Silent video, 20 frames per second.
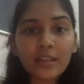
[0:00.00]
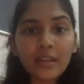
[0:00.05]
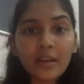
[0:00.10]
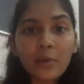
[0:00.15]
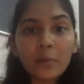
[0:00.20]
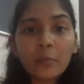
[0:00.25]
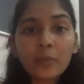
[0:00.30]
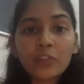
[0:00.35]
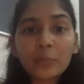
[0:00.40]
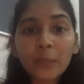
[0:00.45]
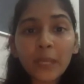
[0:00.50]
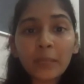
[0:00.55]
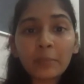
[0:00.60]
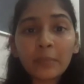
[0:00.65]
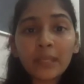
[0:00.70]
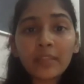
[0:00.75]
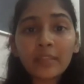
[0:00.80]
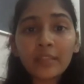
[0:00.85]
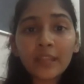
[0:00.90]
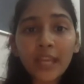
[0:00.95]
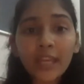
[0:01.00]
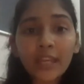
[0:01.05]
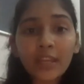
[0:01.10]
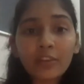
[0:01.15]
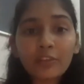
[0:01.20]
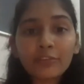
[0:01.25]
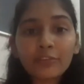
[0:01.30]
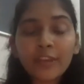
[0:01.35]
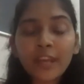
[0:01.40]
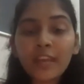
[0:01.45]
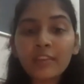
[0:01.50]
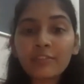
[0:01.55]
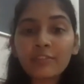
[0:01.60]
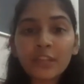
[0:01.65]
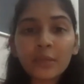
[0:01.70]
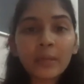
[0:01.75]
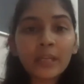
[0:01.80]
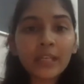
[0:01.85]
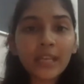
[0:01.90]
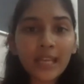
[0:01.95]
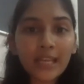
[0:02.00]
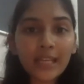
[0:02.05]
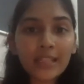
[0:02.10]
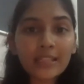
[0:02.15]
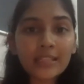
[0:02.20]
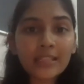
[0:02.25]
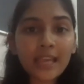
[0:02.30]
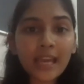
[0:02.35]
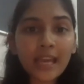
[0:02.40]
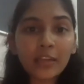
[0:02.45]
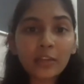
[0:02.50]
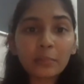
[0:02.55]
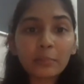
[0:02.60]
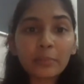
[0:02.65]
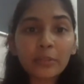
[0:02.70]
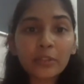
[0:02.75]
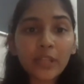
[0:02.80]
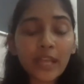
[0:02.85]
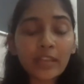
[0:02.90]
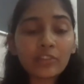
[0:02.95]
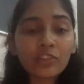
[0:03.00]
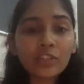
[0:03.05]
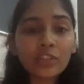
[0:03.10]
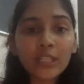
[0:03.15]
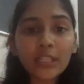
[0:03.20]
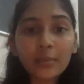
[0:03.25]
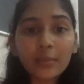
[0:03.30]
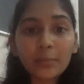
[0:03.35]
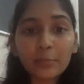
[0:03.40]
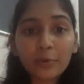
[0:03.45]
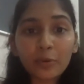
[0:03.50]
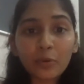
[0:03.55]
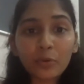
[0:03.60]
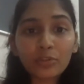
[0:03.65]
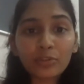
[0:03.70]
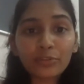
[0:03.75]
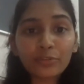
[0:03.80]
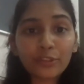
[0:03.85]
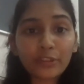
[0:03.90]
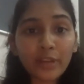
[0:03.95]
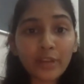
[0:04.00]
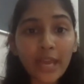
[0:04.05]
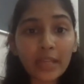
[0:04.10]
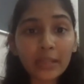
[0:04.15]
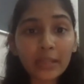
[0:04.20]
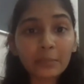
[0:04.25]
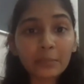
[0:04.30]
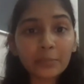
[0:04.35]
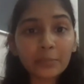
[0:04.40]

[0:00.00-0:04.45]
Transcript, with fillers: which made me think of everyone else I could potentially approach for help.